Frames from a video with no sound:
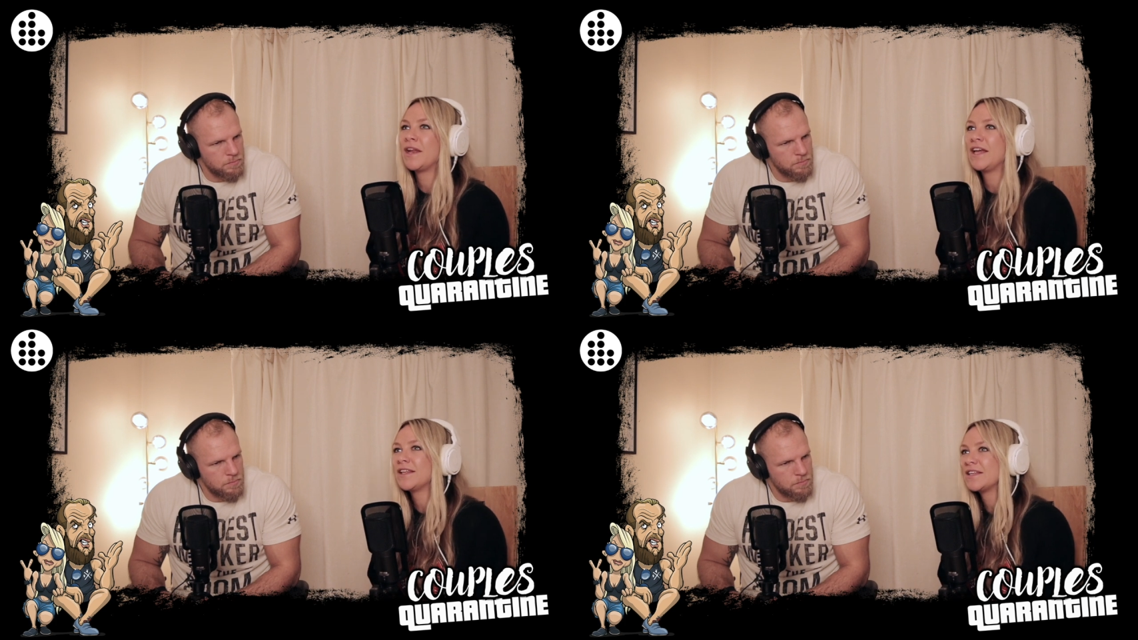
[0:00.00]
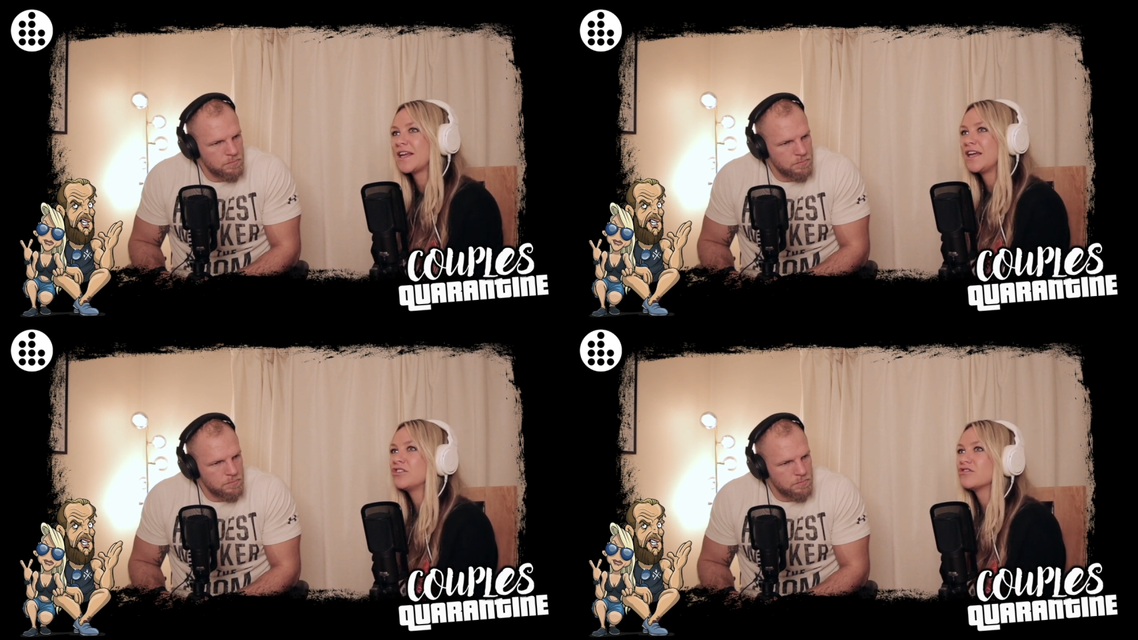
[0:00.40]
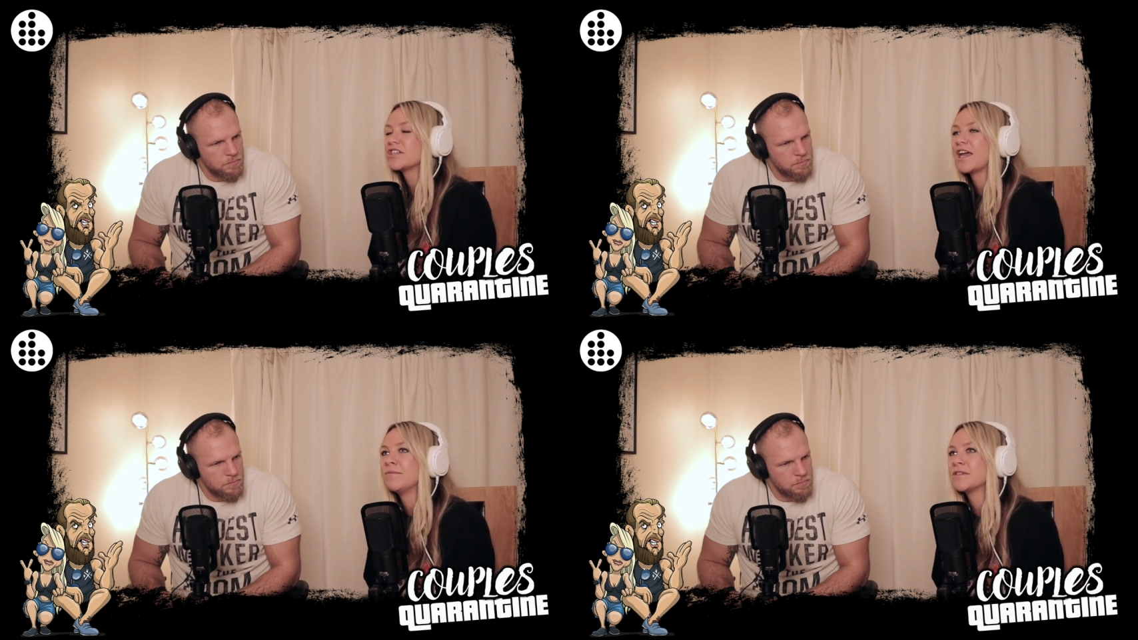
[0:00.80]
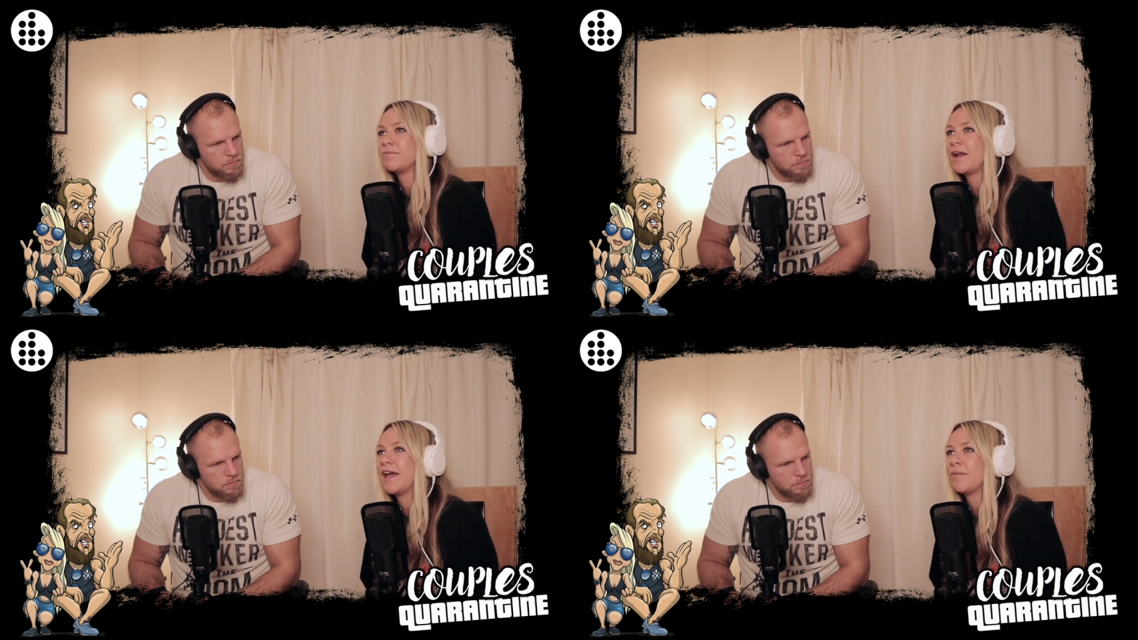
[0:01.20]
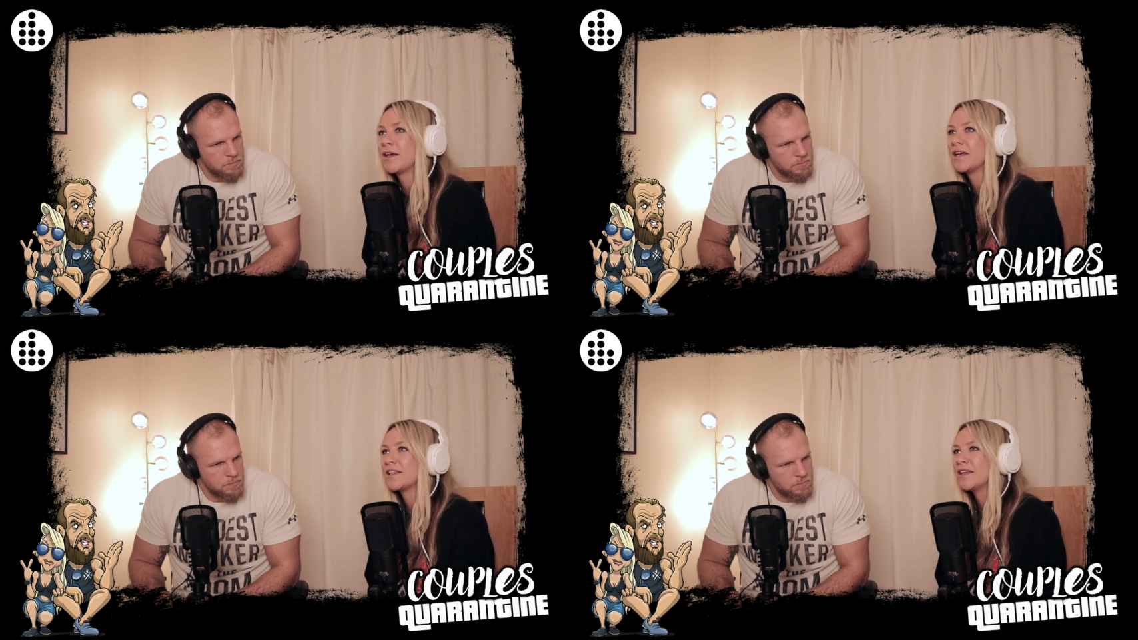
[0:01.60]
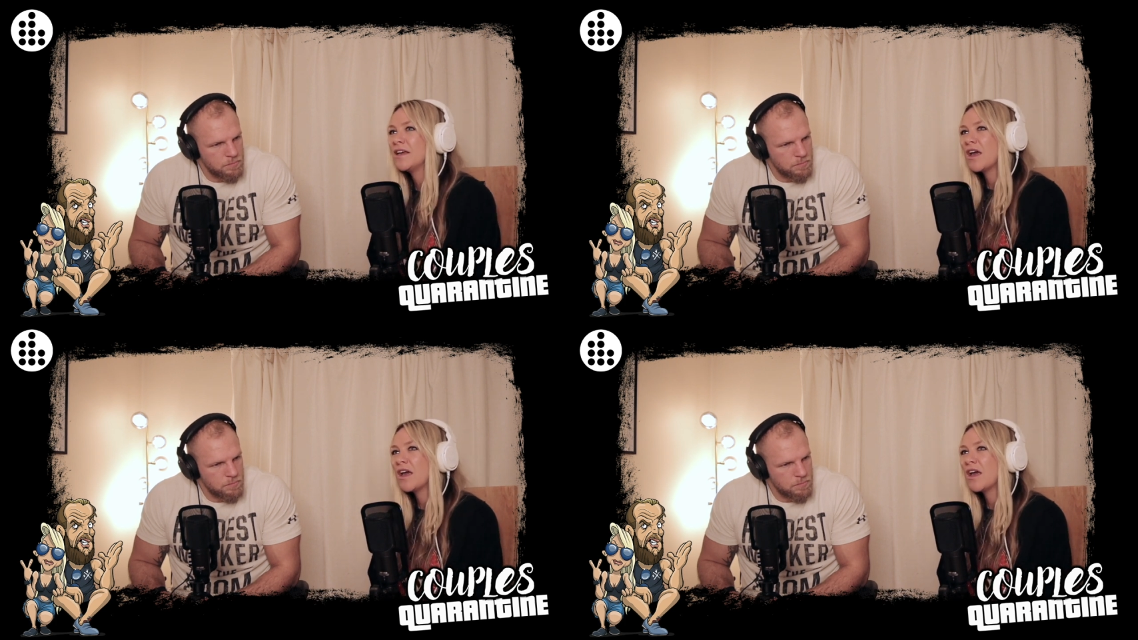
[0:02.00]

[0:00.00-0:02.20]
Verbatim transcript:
Speaker 1: But it is a dangerous game to play because